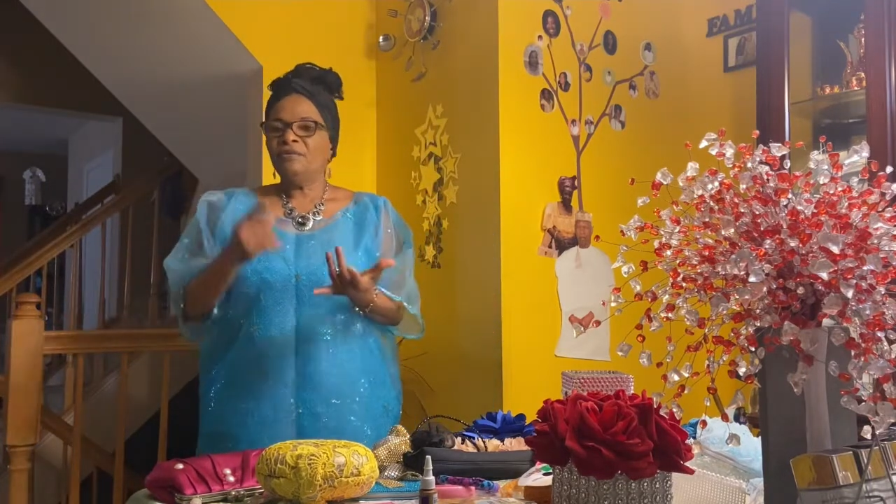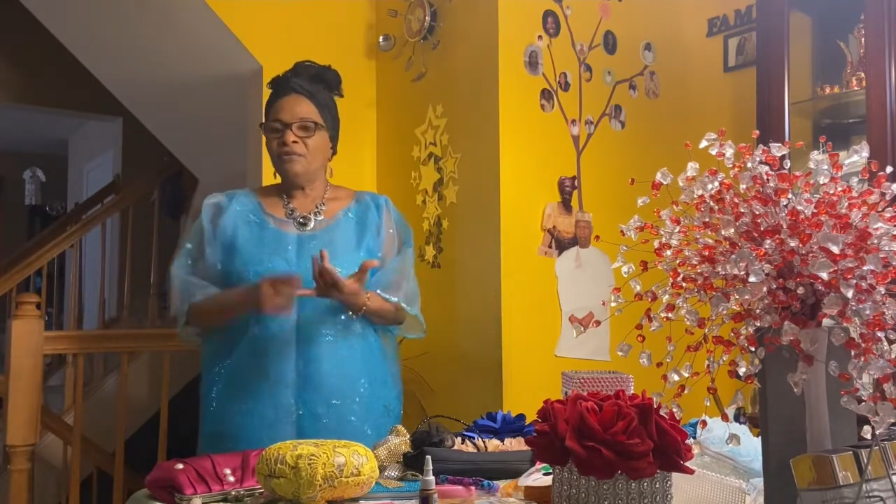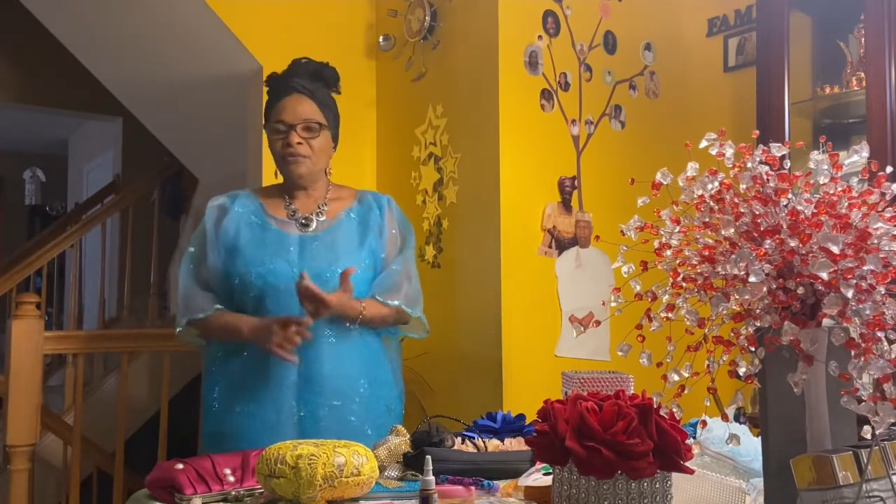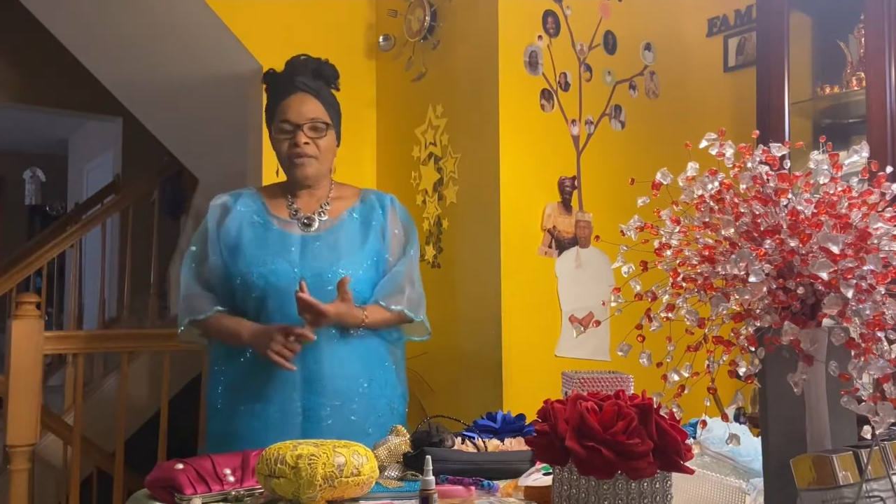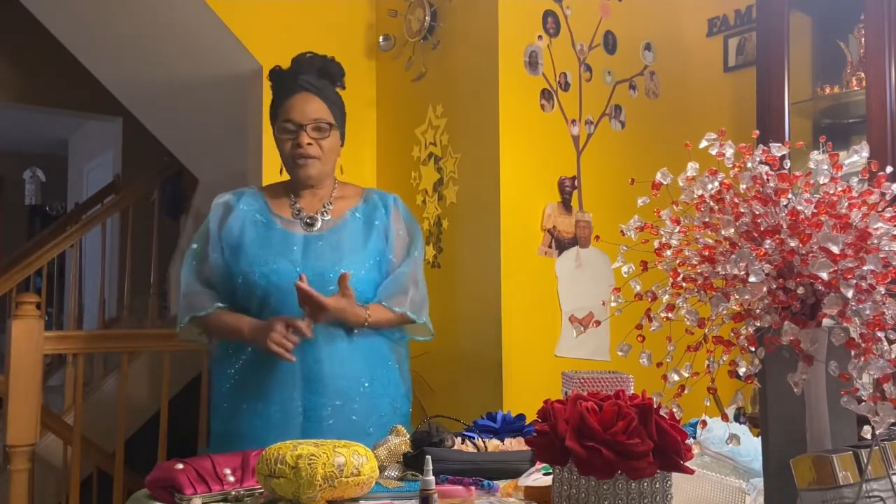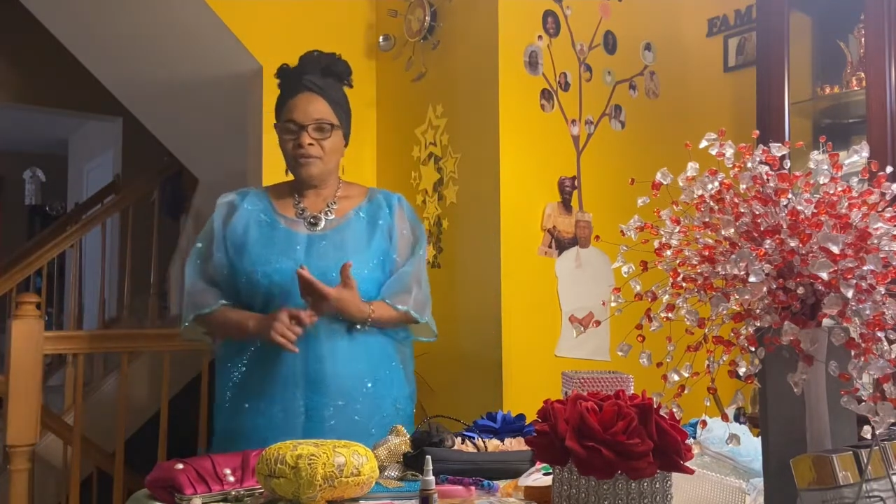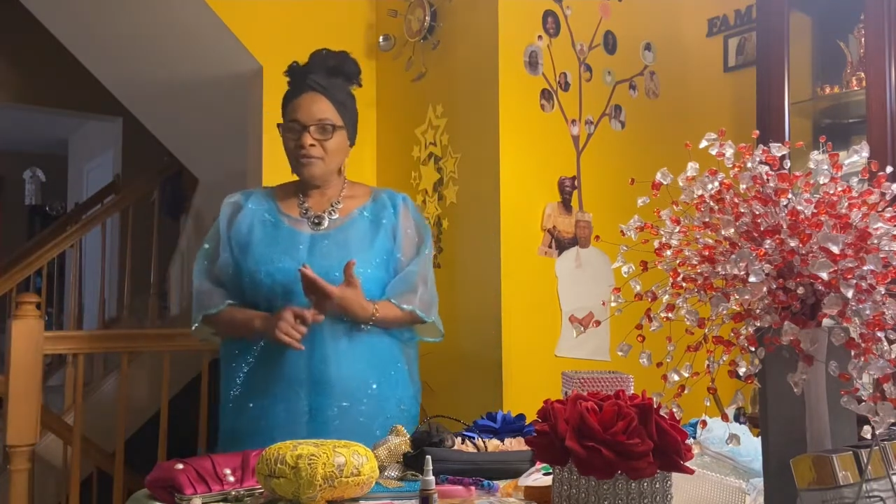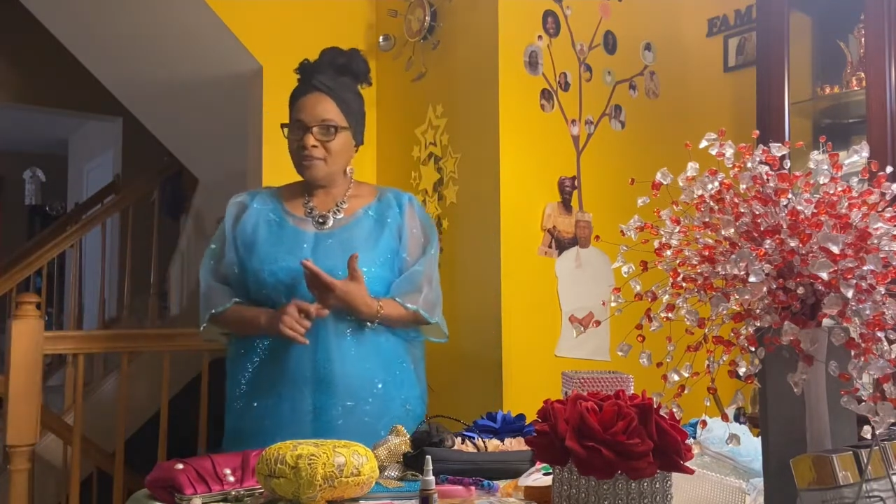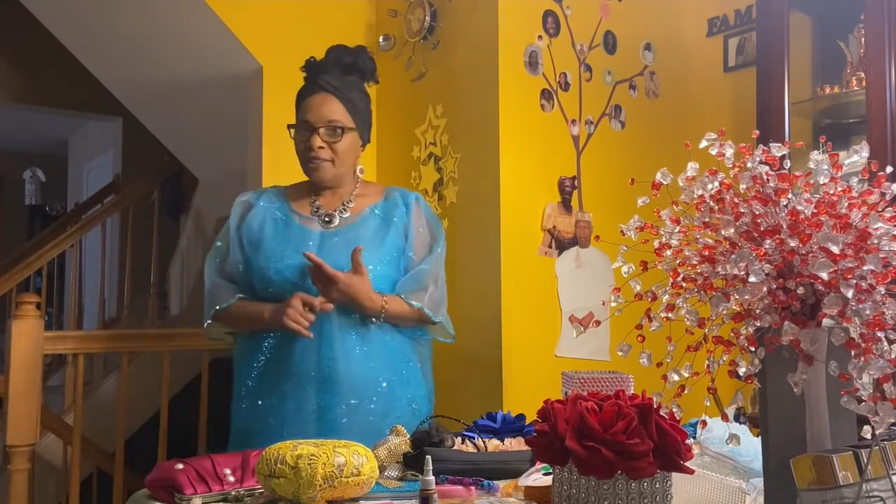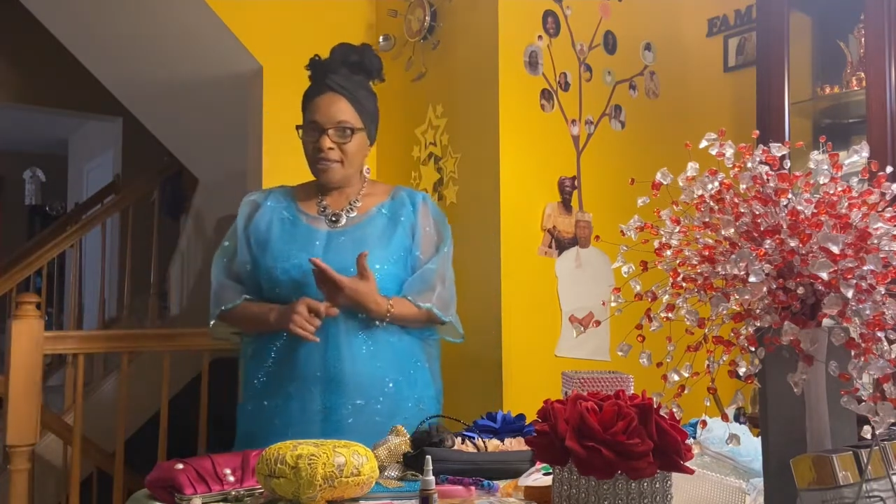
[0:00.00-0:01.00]
You can
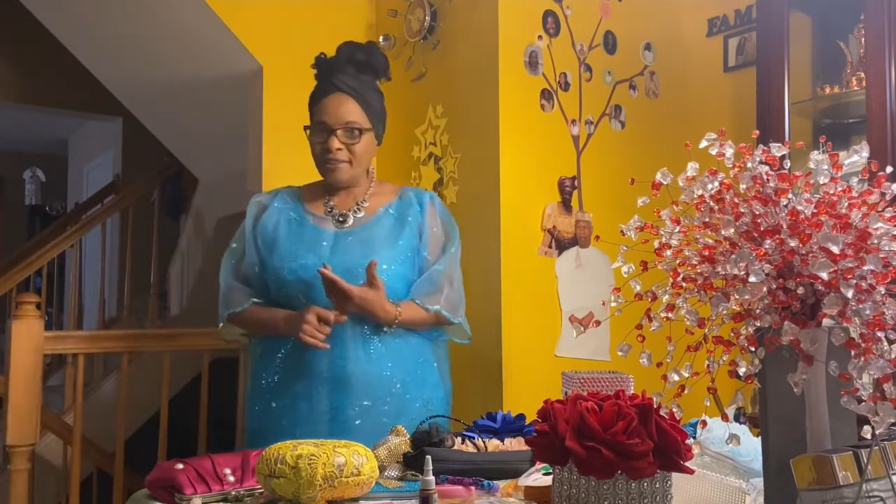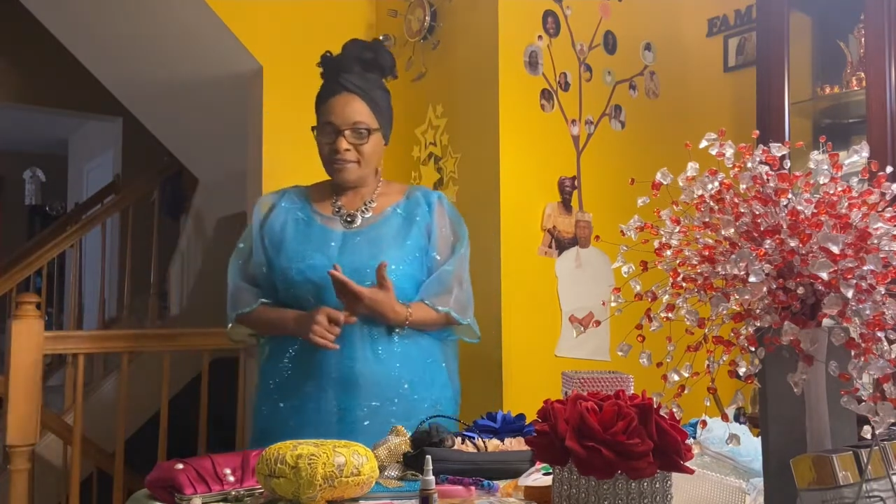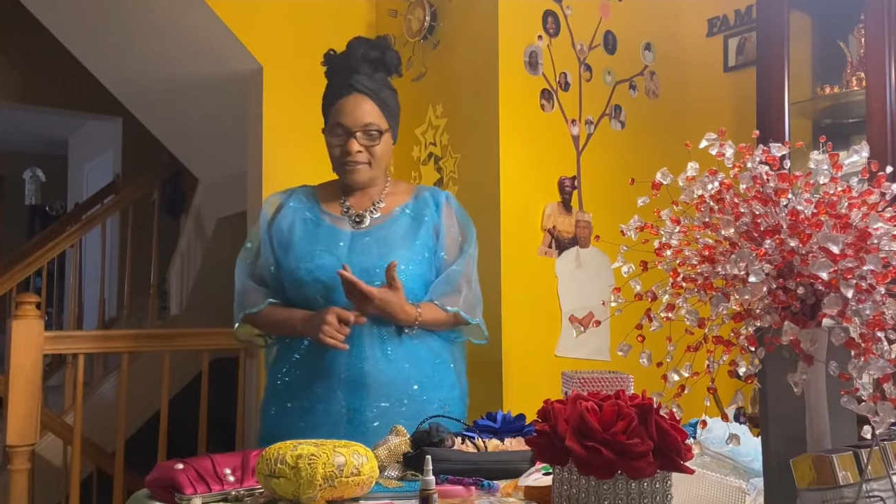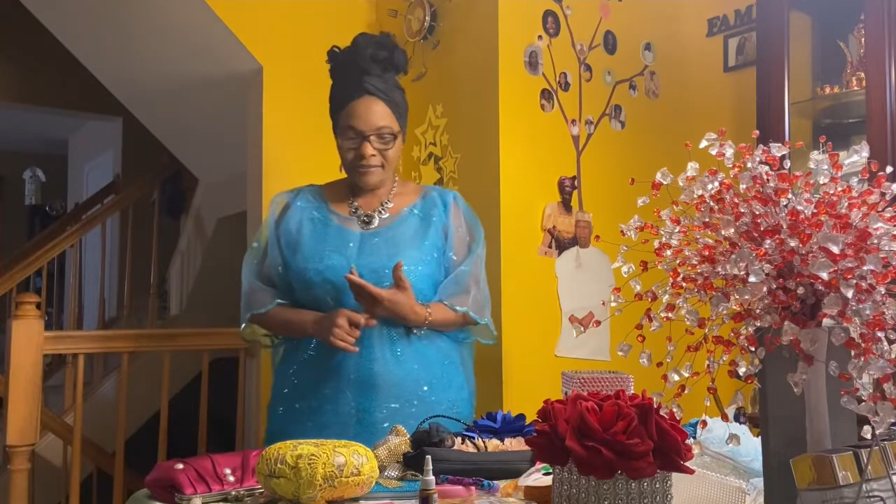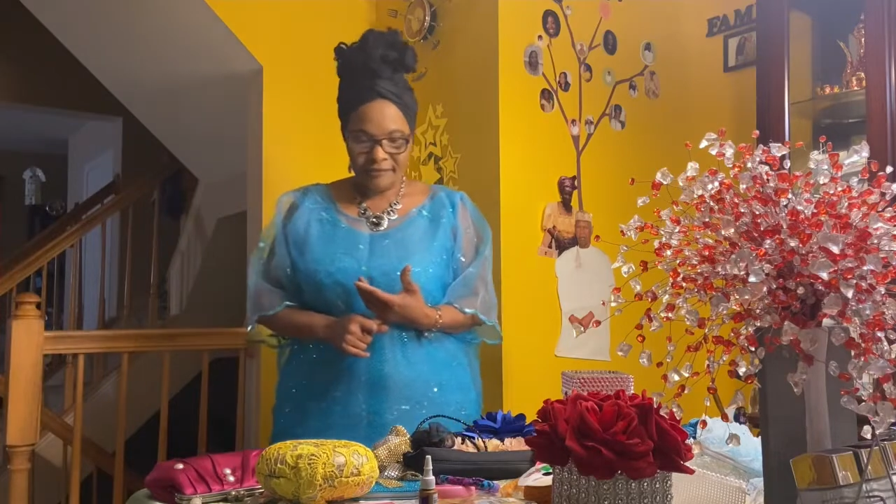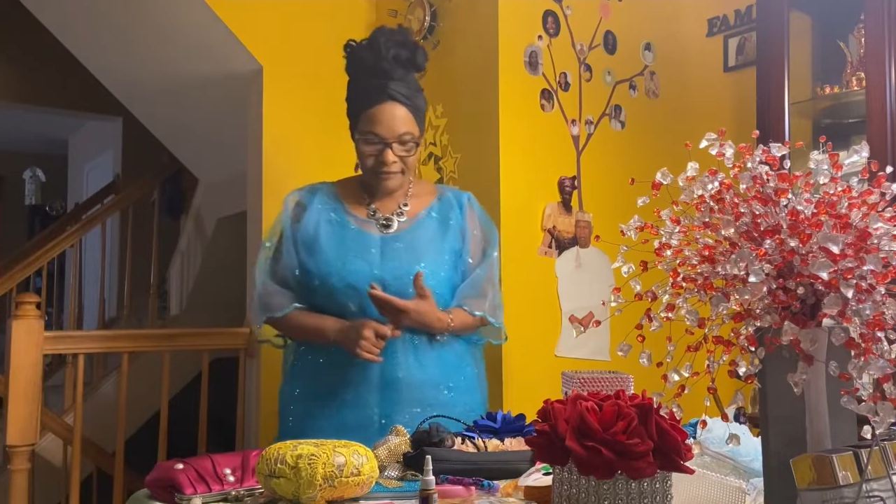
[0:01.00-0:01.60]
use lace,